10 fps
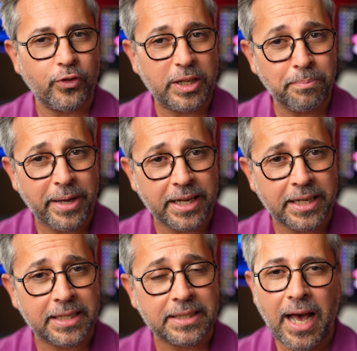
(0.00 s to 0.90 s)

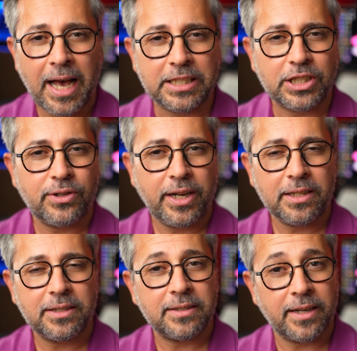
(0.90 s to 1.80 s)
filmmakers and
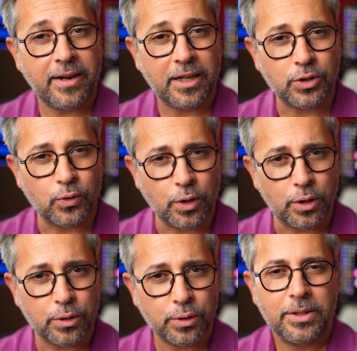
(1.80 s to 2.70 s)
creators around the
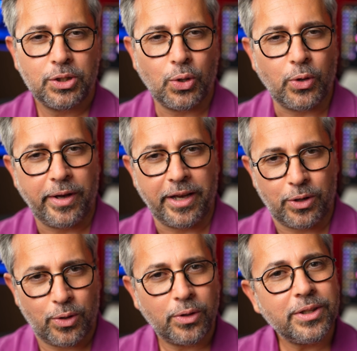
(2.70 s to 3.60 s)
world." So,
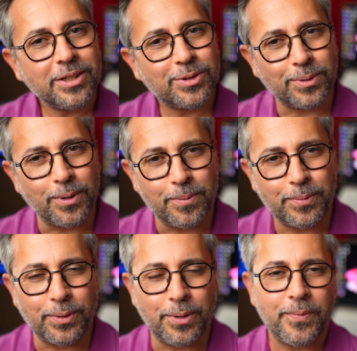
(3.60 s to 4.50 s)
according to
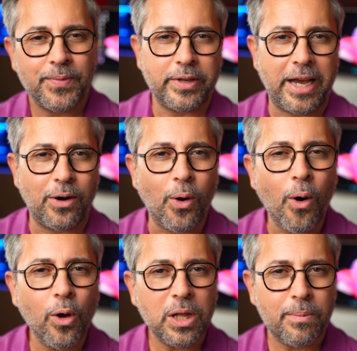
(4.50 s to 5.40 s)
GoPro, we are
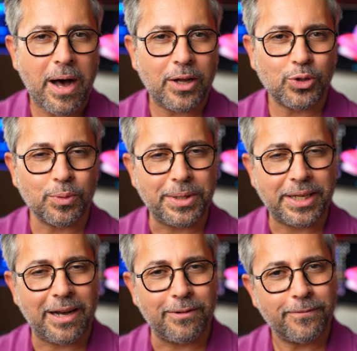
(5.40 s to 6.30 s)
all about to become